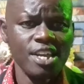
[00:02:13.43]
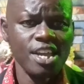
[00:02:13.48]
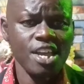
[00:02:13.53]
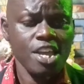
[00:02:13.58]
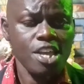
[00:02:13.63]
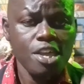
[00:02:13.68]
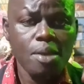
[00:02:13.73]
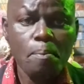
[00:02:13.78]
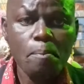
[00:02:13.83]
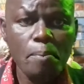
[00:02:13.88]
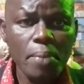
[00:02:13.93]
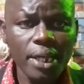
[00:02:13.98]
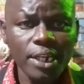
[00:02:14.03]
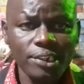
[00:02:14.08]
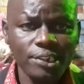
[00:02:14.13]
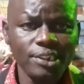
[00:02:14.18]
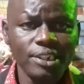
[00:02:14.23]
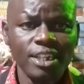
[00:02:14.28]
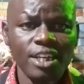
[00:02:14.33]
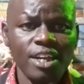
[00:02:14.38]
He
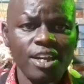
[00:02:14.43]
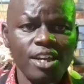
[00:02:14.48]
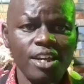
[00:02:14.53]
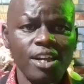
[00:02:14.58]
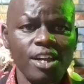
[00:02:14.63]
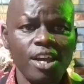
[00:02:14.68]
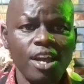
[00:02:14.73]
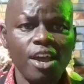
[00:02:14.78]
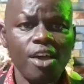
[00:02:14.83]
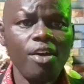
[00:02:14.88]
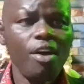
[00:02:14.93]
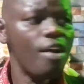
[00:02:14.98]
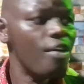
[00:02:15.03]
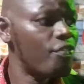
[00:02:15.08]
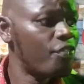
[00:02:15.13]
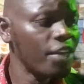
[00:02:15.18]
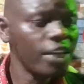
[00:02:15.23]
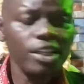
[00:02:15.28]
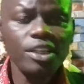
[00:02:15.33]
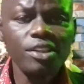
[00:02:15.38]
means,
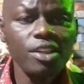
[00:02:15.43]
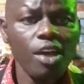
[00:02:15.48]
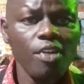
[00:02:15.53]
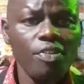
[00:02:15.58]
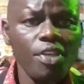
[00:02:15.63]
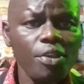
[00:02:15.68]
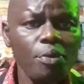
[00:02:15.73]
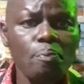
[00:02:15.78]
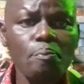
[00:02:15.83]
this